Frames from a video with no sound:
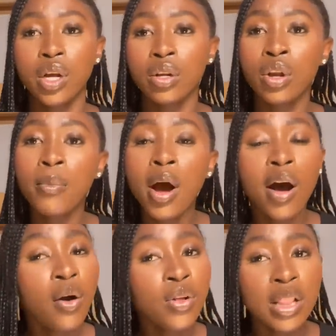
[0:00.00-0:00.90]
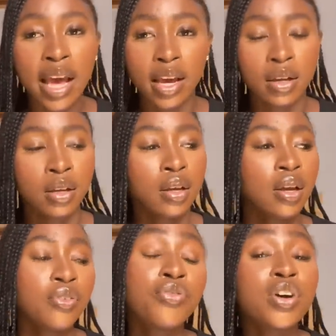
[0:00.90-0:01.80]
normal like
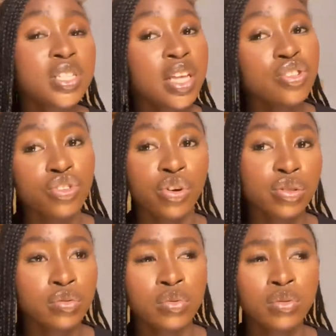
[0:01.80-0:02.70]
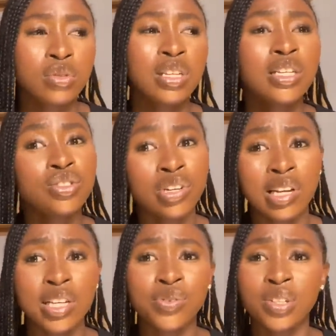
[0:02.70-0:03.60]
first aid drugs, is there any drug
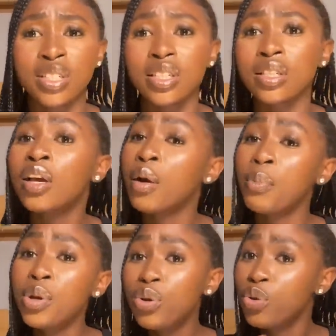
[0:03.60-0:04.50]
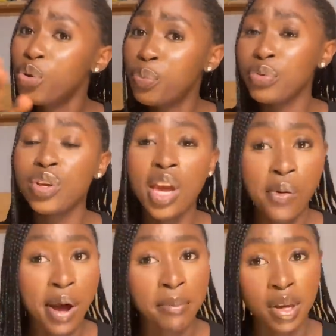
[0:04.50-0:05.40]
that's first aid? But you get
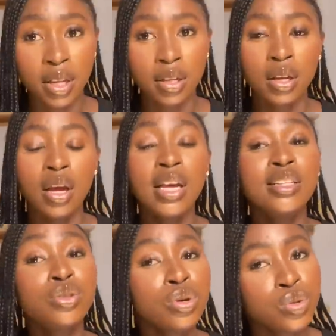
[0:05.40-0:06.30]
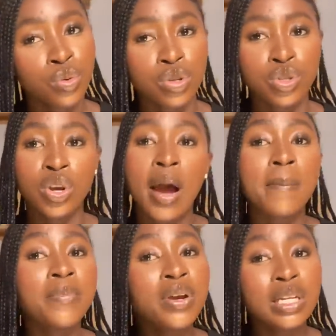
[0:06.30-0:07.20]
what I mean. Those ones you can
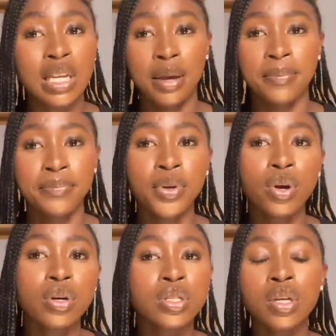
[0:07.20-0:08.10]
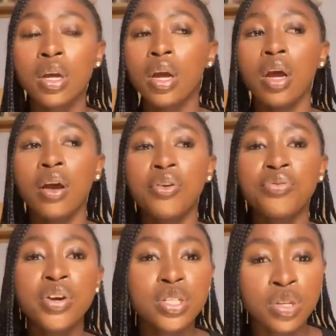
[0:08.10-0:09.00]
bring them because
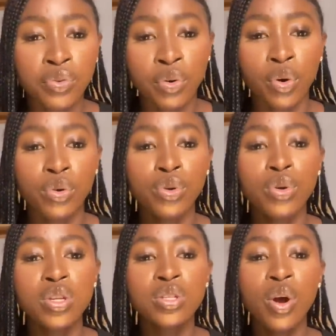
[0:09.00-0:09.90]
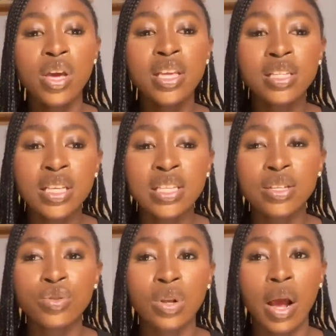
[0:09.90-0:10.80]
first of all, it's not easy
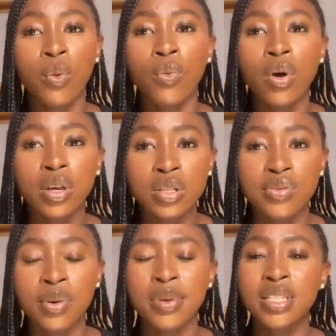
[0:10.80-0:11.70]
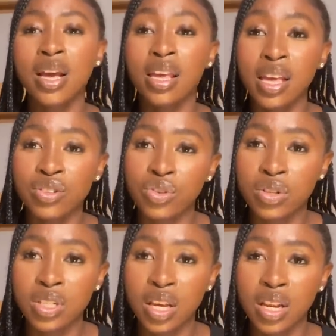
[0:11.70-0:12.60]
to like walk into a pharmacy and get
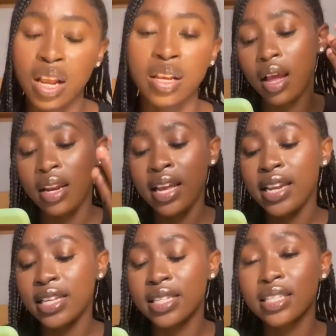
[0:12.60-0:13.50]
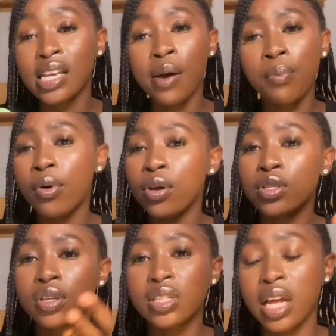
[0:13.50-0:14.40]
drugs here. Like ladies, tampons
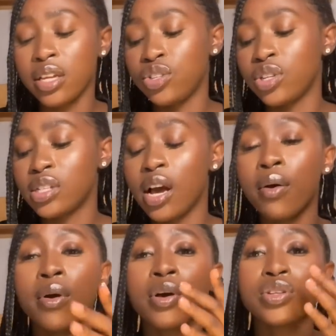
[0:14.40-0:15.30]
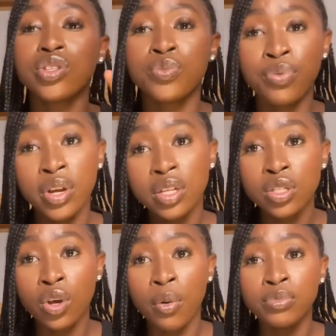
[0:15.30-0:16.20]
or sanitary towels, bring
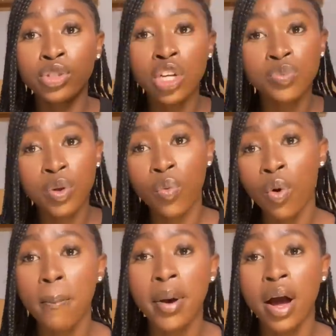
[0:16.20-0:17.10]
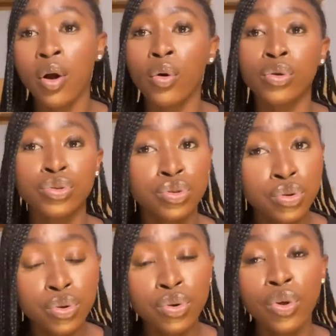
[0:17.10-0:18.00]
some, just bring 1 pack or
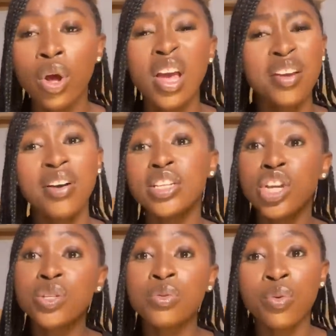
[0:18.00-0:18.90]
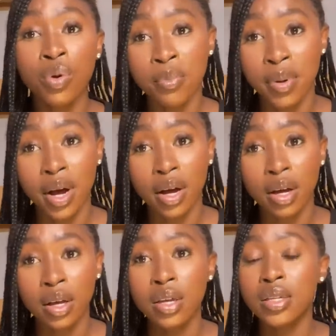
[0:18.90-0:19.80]
2. In fact, just bring 1 pack.
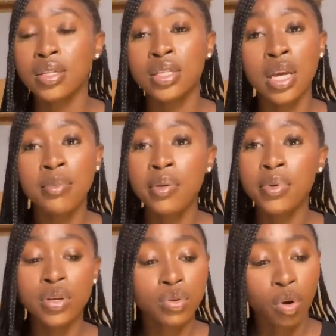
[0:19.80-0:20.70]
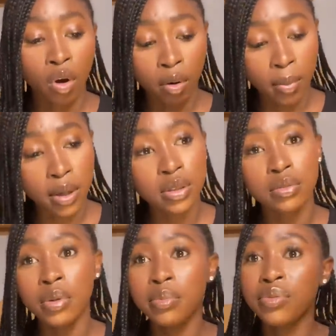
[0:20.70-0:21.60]
Say maybe you come and
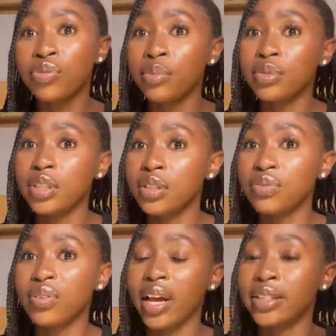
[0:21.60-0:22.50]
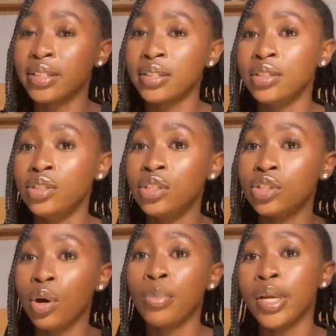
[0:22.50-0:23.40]
maybe from the flights, the
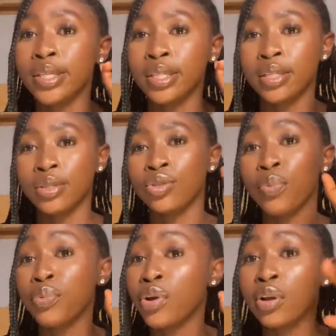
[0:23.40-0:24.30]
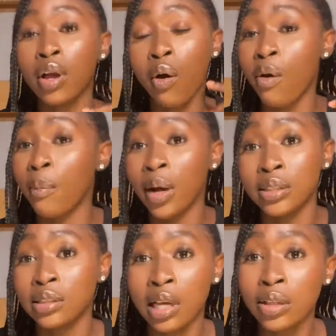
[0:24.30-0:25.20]
turbulence, your period now come and
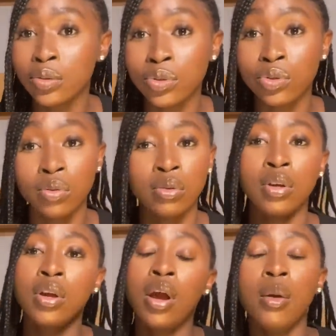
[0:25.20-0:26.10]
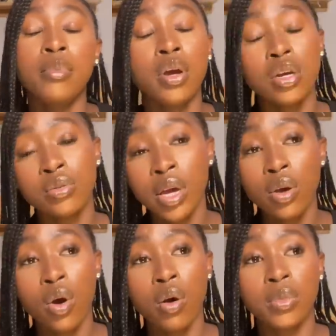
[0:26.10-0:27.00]
decide to show. Because when you
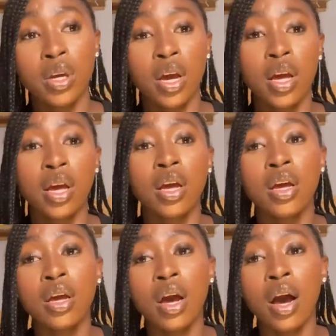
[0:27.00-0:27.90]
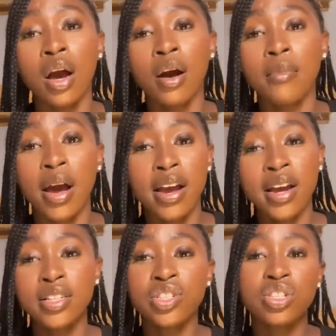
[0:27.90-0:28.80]
come here, I
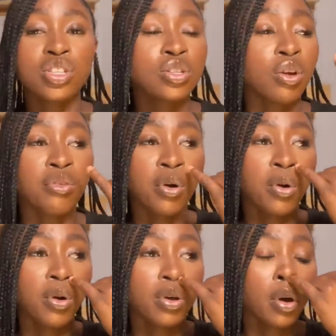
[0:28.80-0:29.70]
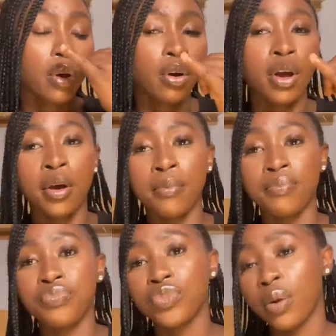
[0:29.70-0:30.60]
heard the gist of, oh, your
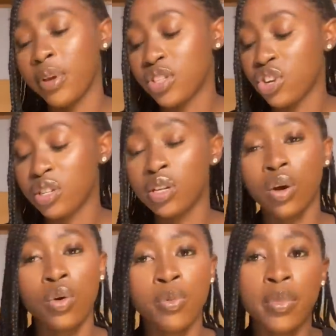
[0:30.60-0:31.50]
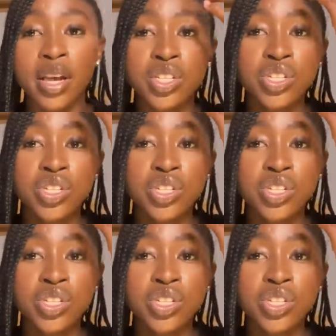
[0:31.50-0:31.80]
menstrual cycle might